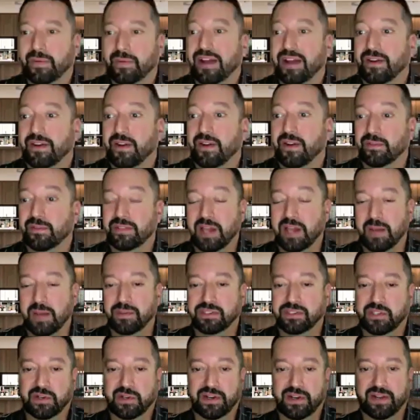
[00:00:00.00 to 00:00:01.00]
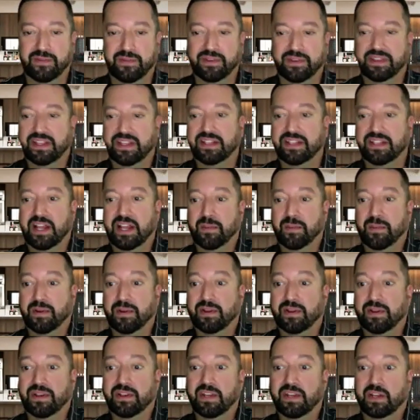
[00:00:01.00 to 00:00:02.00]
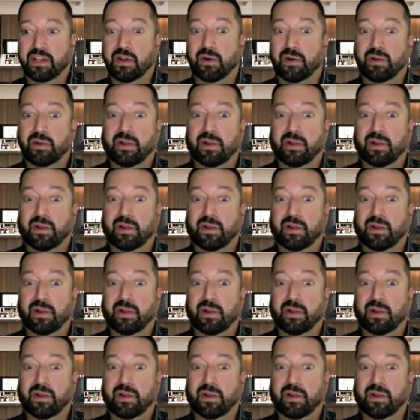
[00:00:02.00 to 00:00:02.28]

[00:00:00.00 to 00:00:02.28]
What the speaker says: I don't know if Thomas heard everything there, but Nicolle